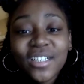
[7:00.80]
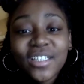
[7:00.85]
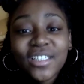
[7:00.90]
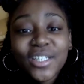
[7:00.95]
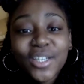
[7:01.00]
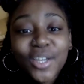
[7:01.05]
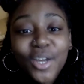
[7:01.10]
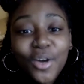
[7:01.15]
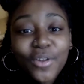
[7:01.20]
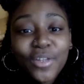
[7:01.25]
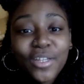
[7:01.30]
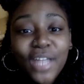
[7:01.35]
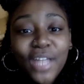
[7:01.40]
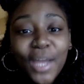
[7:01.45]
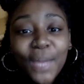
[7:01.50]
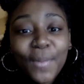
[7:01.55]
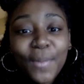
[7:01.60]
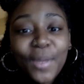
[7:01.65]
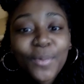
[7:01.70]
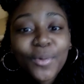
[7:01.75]
to know that,
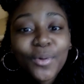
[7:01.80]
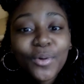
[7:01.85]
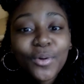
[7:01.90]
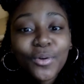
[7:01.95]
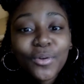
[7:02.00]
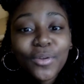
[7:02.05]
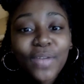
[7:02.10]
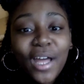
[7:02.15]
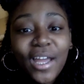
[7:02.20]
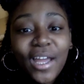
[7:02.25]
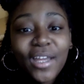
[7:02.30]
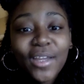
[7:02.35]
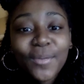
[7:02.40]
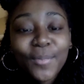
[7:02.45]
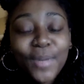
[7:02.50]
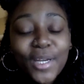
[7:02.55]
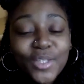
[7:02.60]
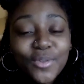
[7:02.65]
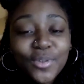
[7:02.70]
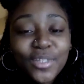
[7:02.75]
like, people, like,
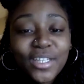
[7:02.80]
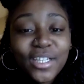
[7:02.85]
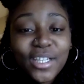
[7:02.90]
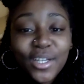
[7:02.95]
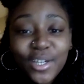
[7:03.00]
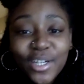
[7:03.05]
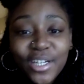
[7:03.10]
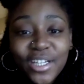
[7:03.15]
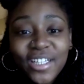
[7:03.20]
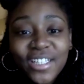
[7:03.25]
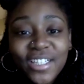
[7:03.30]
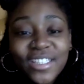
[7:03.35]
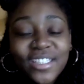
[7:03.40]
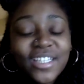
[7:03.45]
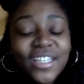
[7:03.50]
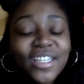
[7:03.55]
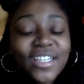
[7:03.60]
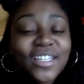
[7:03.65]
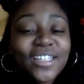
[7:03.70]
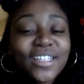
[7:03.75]
mess with the lyrics
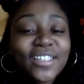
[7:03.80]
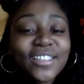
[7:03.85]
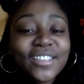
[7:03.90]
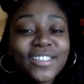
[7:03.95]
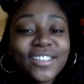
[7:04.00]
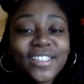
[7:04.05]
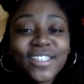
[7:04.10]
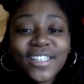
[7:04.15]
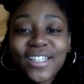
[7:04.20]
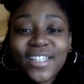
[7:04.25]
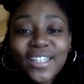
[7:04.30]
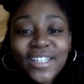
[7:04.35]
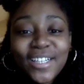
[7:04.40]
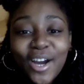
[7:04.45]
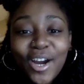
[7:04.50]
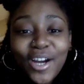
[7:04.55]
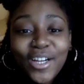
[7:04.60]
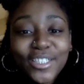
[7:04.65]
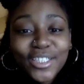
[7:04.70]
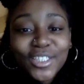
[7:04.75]
and
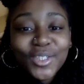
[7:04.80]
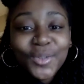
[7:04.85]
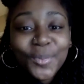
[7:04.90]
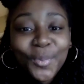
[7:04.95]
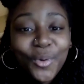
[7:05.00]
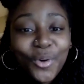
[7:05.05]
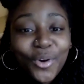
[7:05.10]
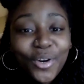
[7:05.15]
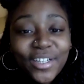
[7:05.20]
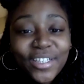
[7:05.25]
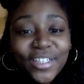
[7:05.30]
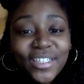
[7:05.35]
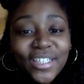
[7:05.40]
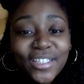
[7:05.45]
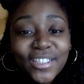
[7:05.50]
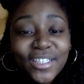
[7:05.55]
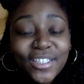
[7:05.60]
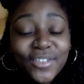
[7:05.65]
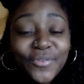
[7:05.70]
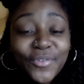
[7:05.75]
are just supporting it.
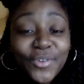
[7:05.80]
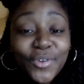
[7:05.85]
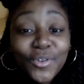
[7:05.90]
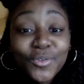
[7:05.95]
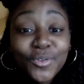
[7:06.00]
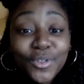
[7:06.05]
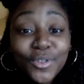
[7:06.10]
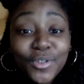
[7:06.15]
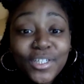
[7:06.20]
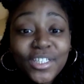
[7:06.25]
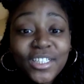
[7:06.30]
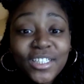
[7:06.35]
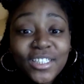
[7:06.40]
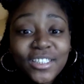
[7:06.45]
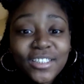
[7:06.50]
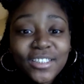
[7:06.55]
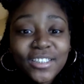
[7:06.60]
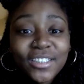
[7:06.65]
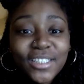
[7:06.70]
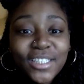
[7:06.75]
It feels real
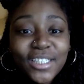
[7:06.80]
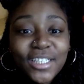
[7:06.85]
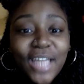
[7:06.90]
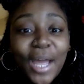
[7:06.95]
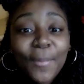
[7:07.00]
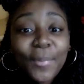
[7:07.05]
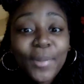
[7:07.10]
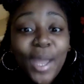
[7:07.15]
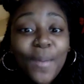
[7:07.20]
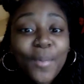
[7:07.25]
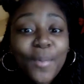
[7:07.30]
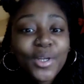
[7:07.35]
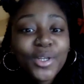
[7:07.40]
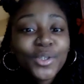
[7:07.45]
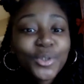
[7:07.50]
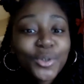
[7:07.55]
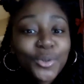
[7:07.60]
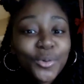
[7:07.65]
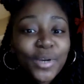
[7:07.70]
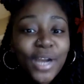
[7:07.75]
good to, like, be able to
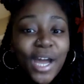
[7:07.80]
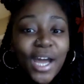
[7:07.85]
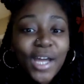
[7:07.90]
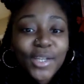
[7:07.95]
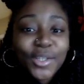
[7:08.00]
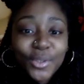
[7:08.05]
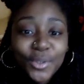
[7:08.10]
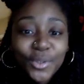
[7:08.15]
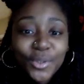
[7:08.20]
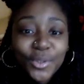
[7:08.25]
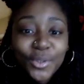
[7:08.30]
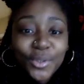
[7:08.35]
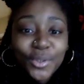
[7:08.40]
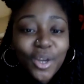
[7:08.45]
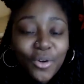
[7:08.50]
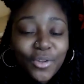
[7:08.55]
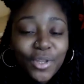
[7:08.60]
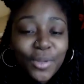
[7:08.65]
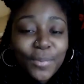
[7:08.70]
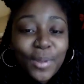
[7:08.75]
do what I do
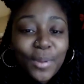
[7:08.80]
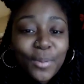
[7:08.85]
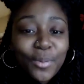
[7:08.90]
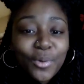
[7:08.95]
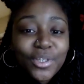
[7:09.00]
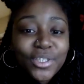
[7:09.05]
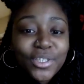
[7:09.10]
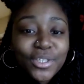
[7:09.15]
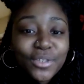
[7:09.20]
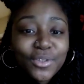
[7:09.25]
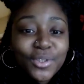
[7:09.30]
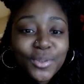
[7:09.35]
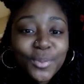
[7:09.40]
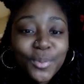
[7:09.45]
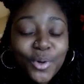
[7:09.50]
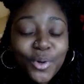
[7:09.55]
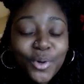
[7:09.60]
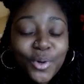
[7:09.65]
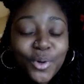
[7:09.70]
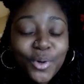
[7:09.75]
and, like, know that people are
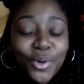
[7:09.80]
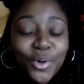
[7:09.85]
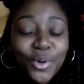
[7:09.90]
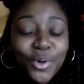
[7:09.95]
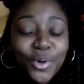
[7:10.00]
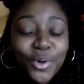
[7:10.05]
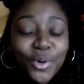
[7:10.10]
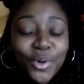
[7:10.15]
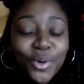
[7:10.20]
still supporting.